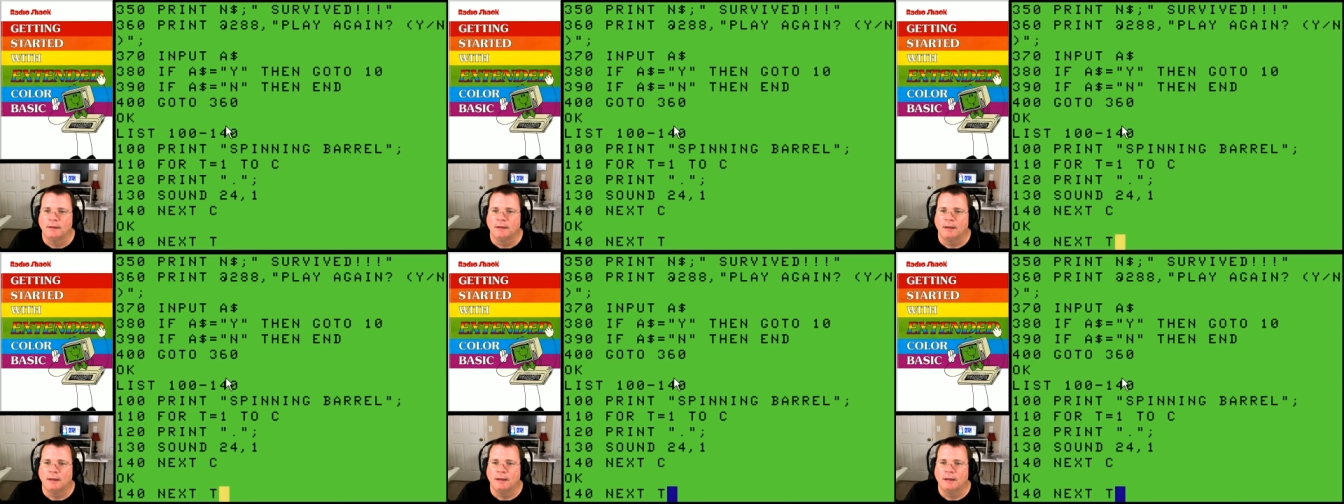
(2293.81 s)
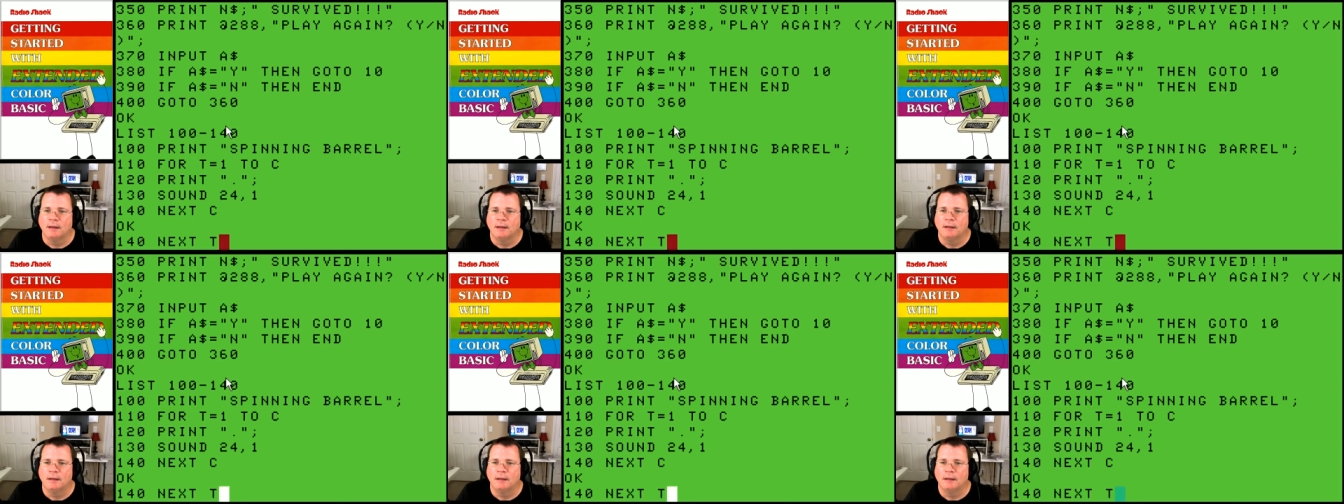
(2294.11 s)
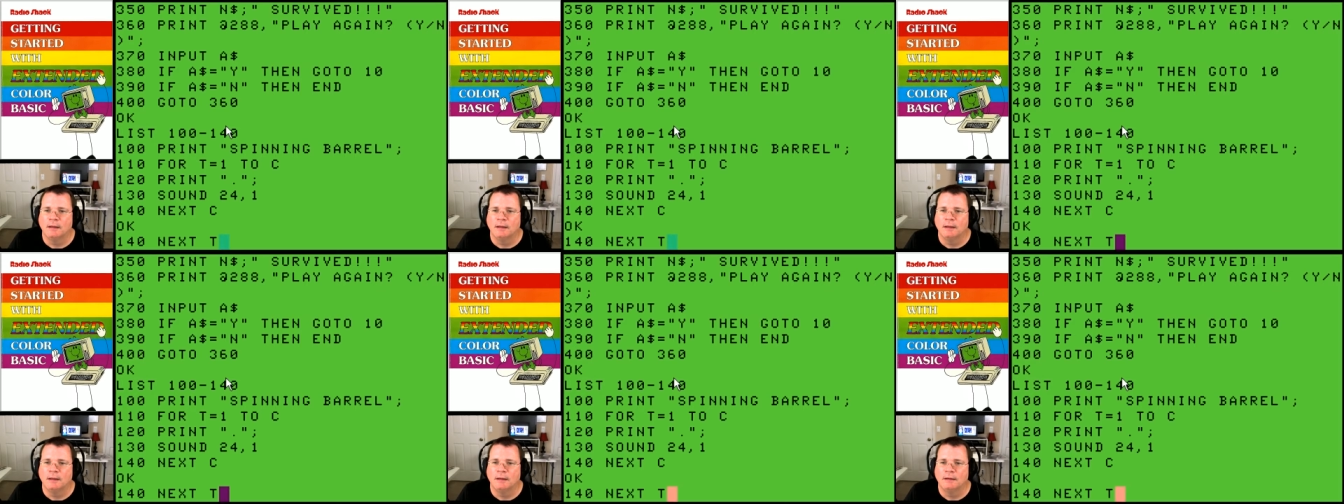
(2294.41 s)

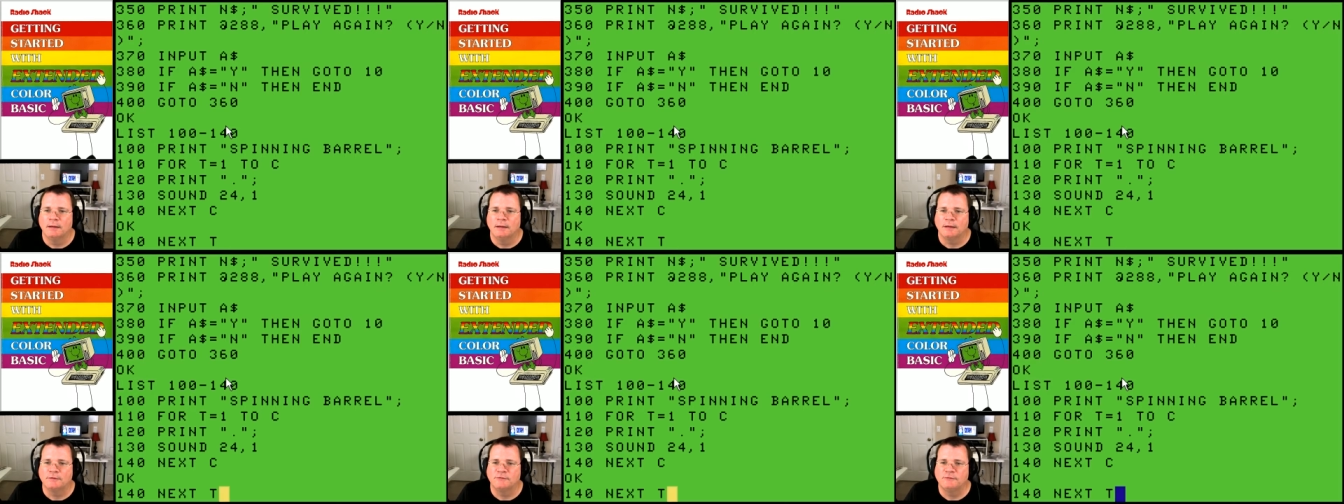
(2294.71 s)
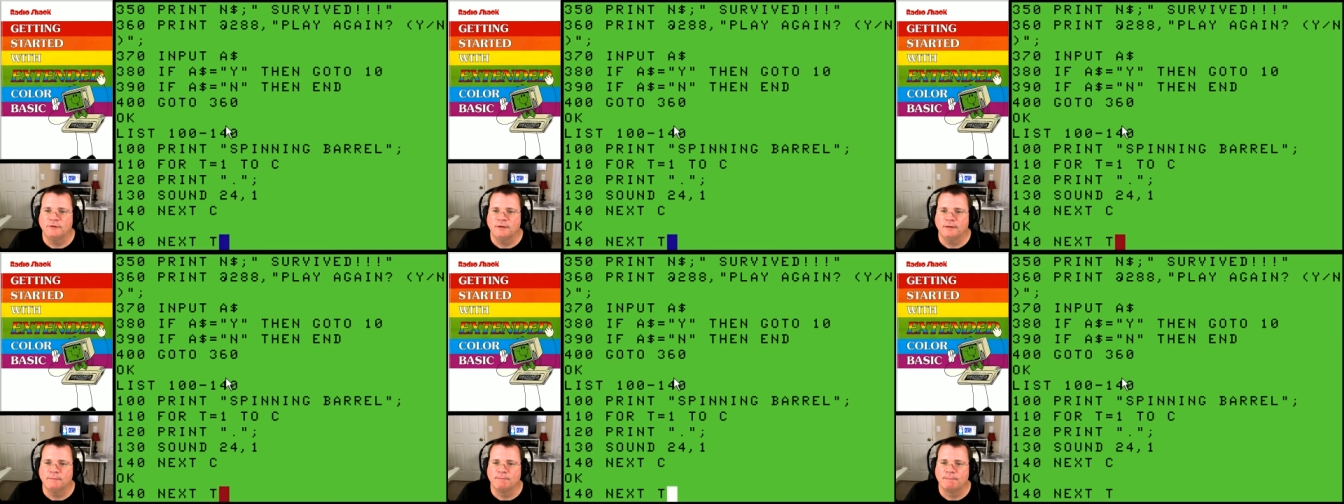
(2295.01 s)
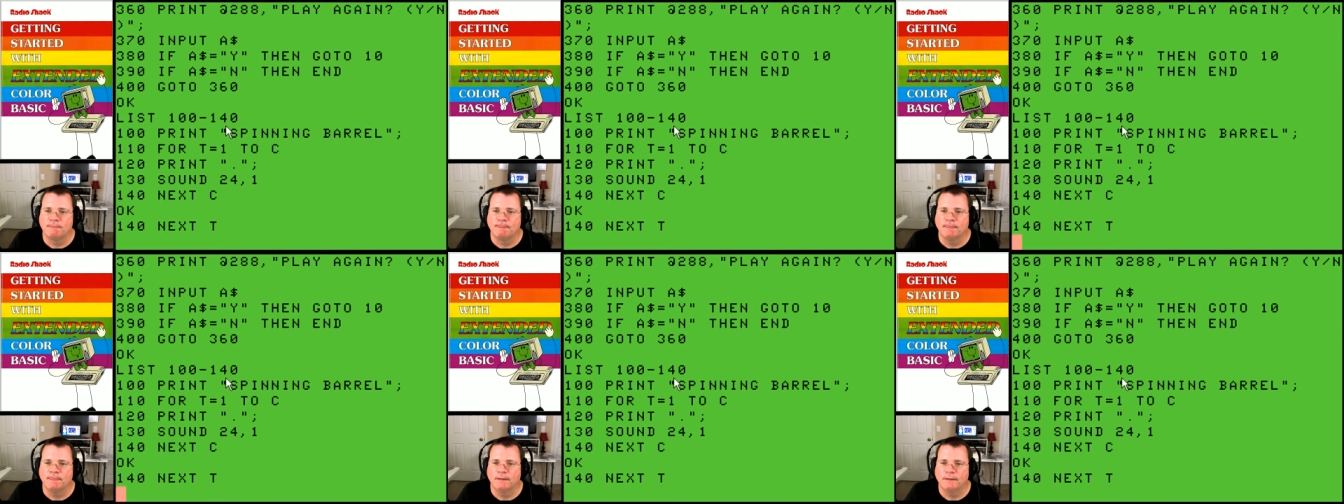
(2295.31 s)
Uh, next T.
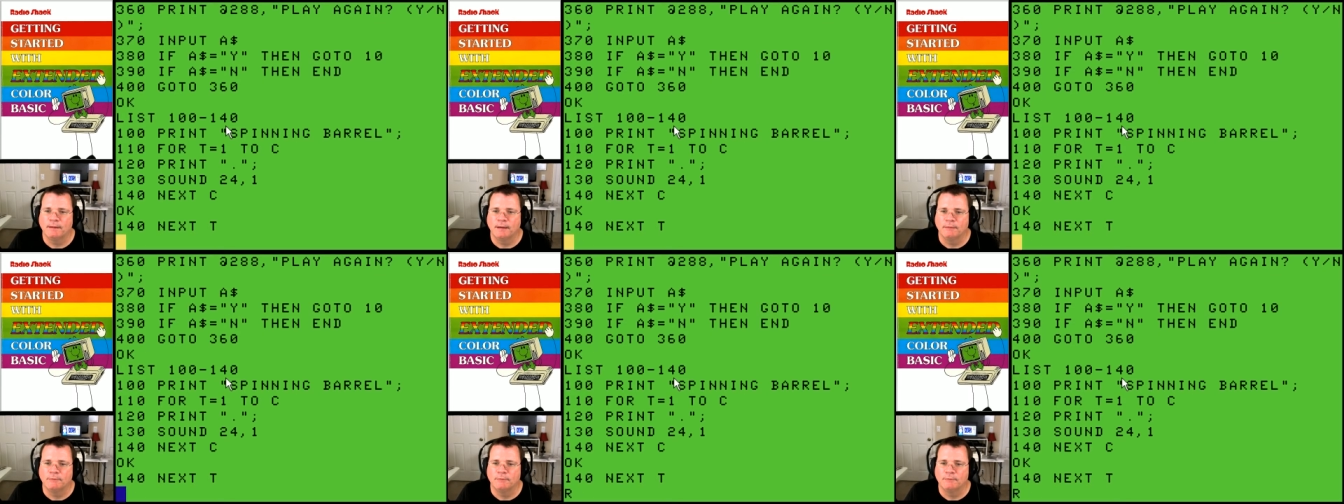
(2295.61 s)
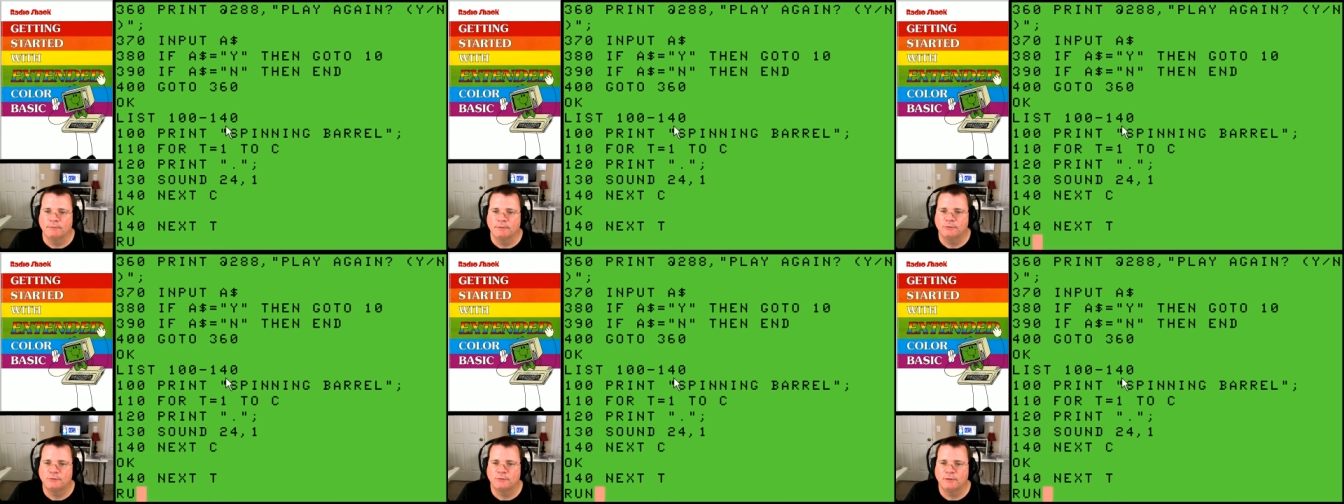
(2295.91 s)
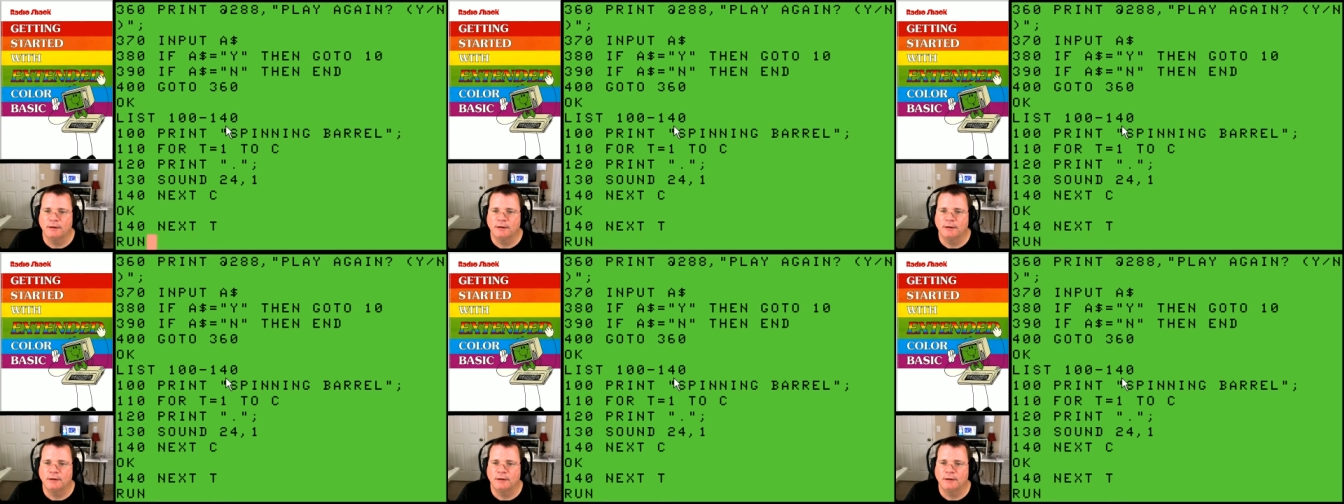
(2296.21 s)
Okay, let's try